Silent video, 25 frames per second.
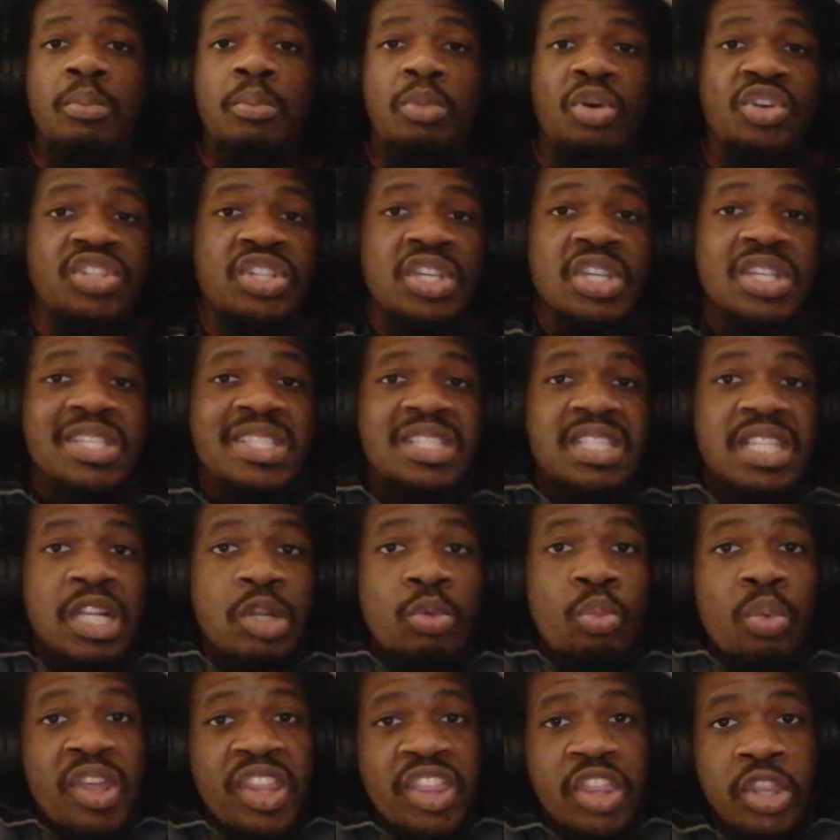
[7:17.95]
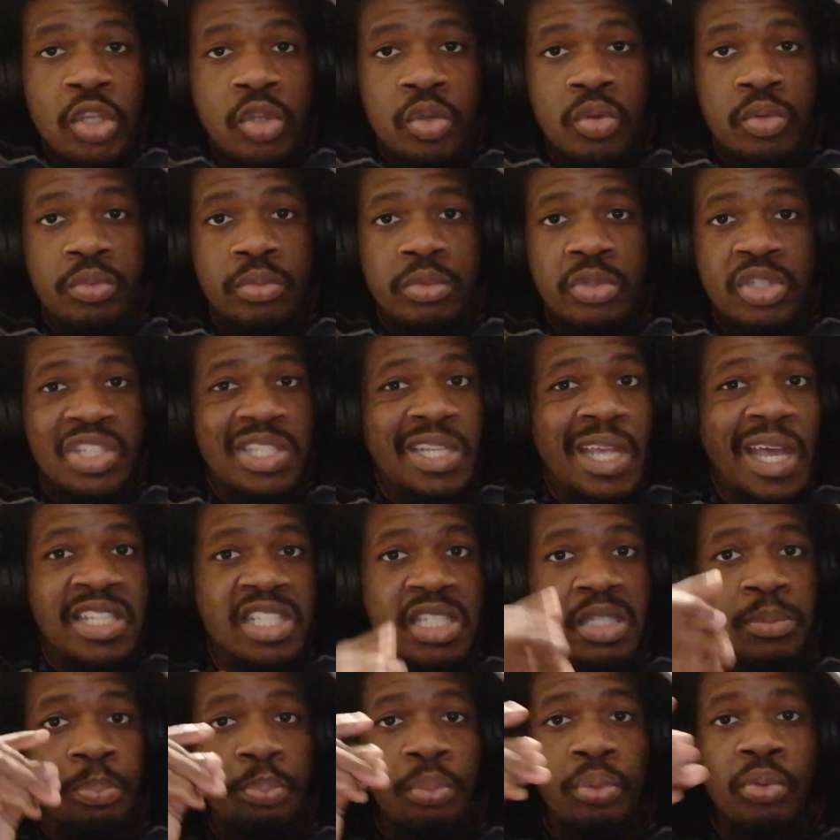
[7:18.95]
But she's still with you. She
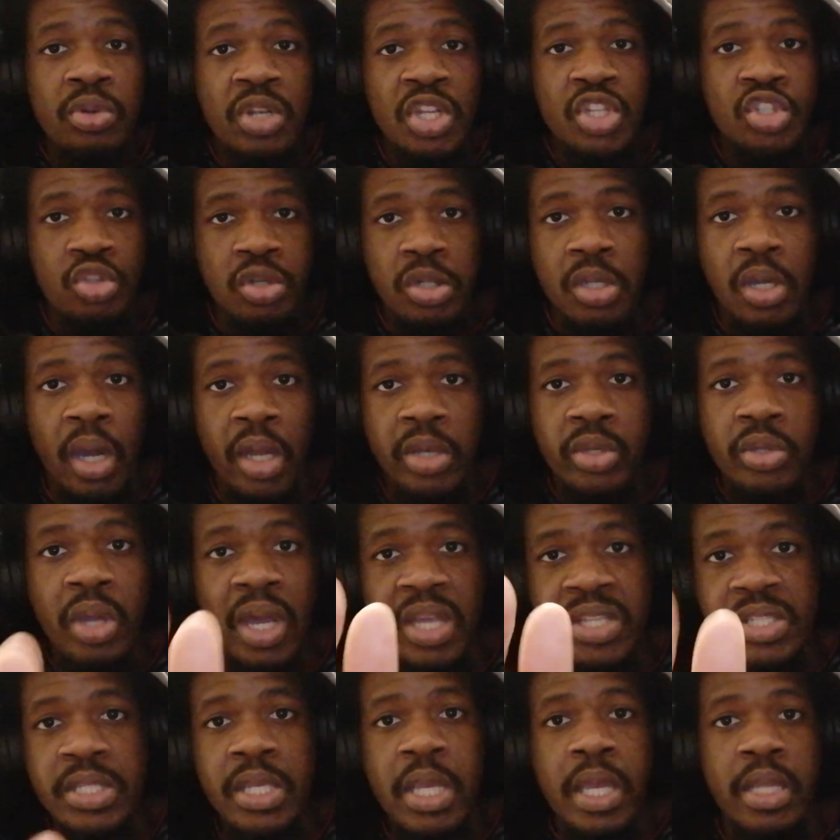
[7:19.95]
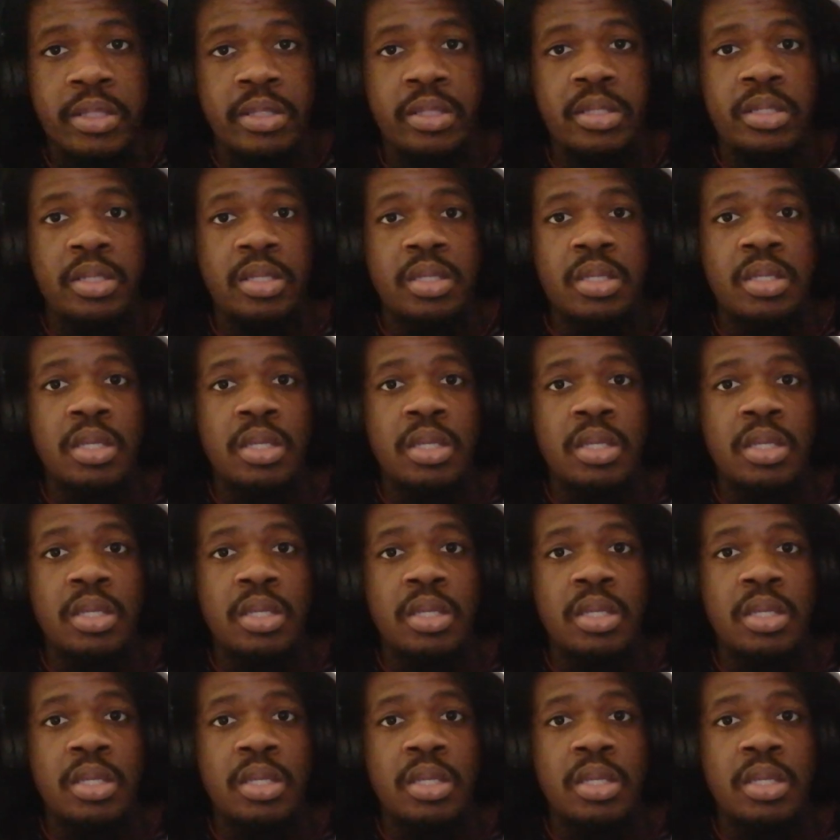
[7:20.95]
hasn't pulled the trigger on you as yet.